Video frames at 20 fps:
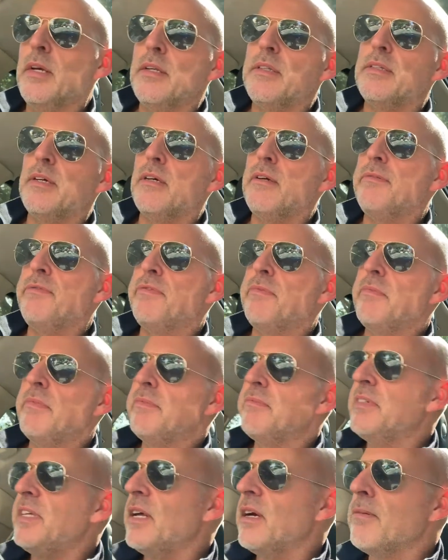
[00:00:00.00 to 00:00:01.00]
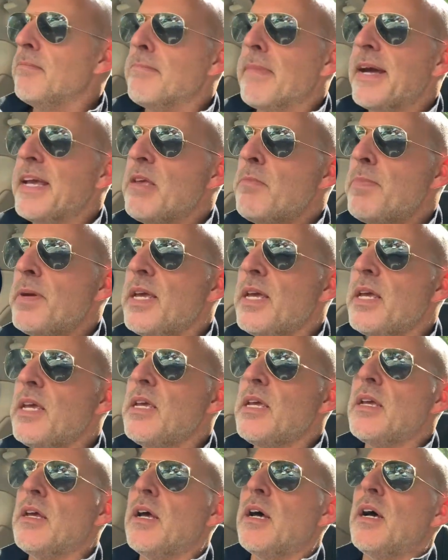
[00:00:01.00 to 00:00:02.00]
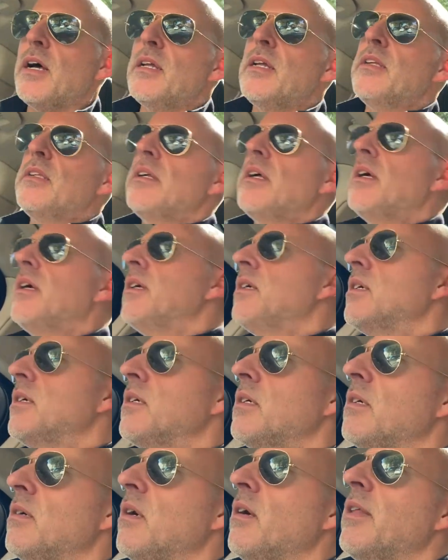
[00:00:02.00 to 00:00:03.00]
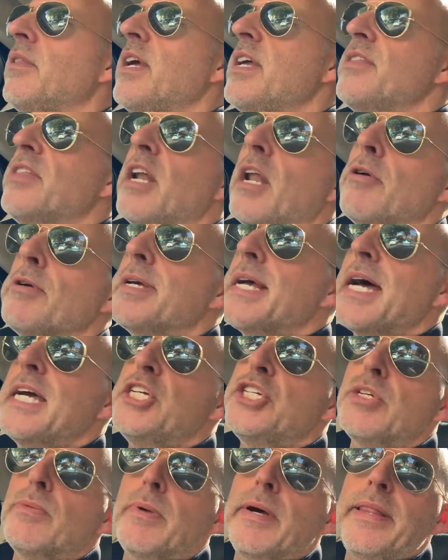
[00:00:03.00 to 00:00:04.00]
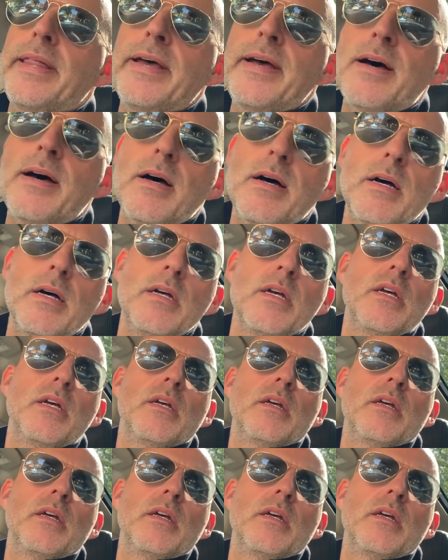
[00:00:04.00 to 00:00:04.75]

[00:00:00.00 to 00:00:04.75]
So, you know, maybe in the location where they are,